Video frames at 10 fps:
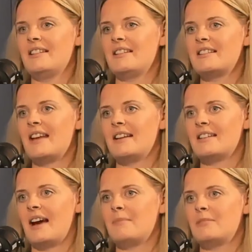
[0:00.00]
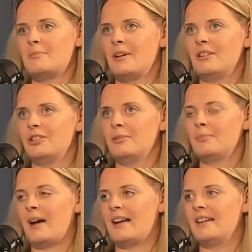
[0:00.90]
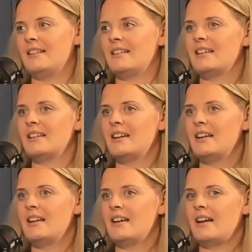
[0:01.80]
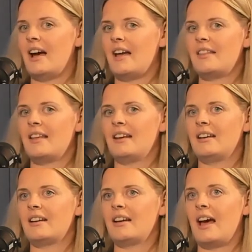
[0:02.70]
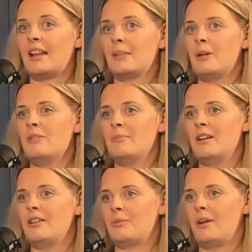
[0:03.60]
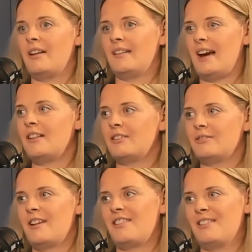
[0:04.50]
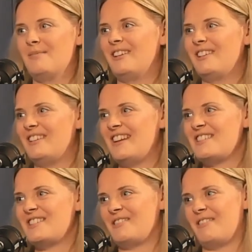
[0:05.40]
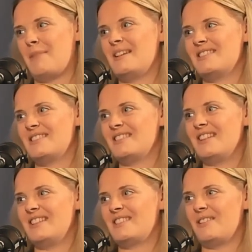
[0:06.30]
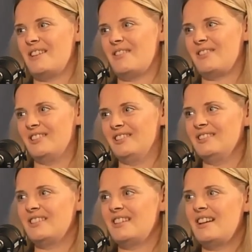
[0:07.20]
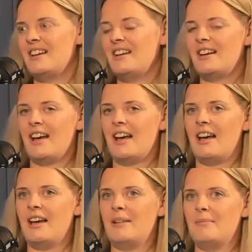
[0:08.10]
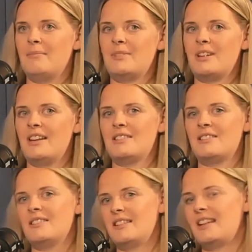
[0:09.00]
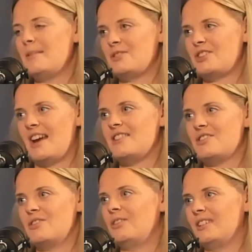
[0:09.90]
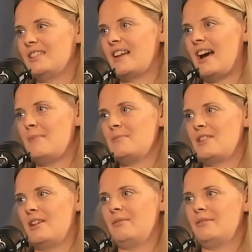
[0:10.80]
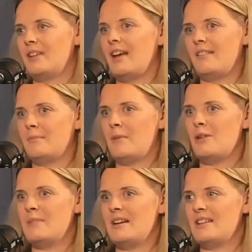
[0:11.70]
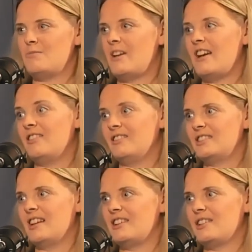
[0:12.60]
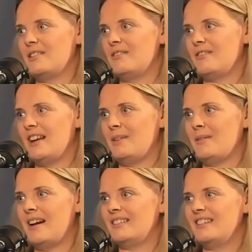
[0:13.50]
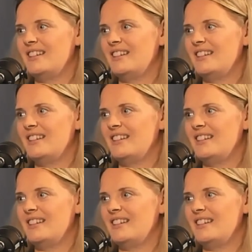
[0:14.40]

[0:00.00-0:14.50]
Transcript: did take time to build up, and I think at the moment as well, the algorithm on Instagram is so difficult. It keeps changing all the time. So at the moment, it's Reels that are doing really well.